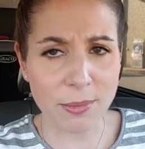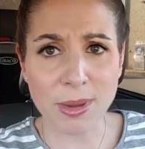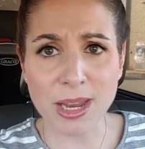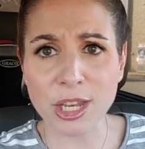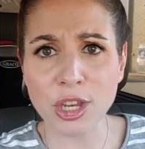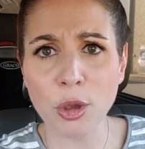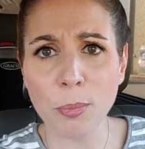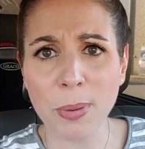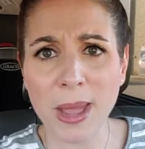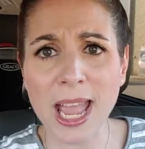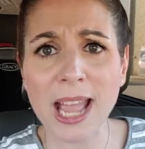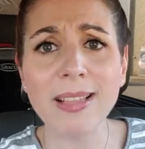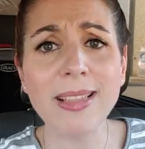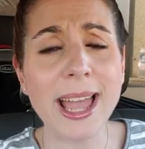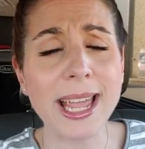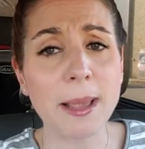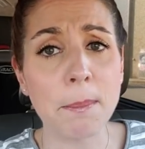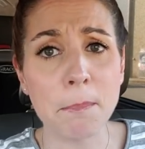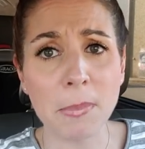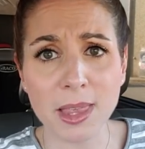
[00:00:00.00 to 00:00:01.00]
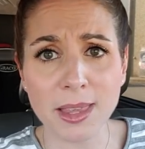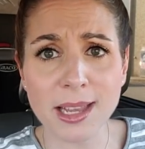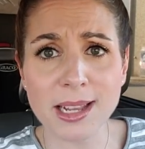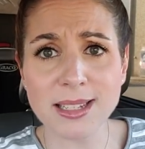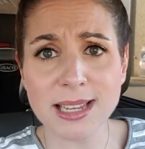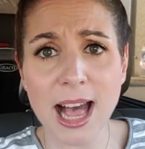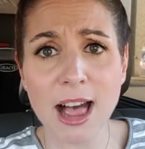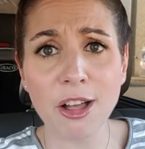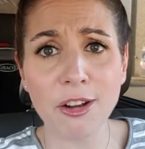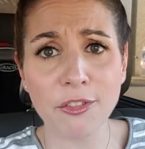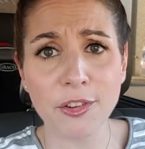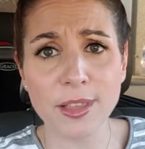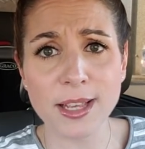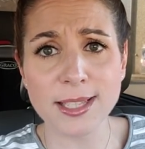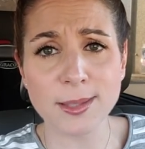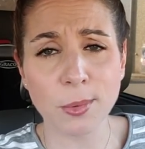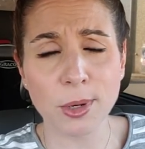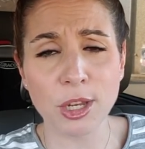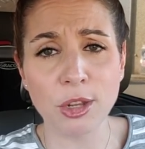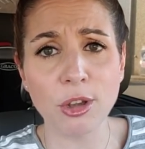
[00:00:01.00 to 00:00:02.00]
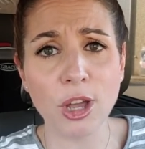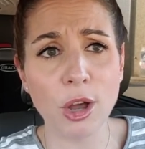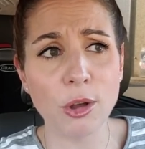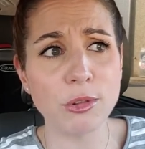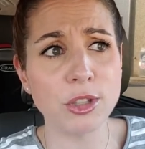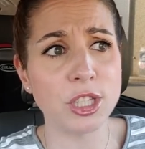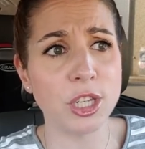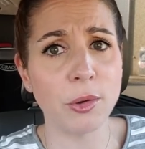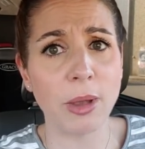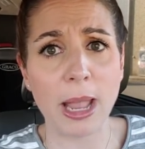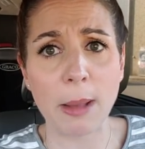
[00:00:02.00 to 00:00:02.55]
I mean, you pay like million dollar for this when you go to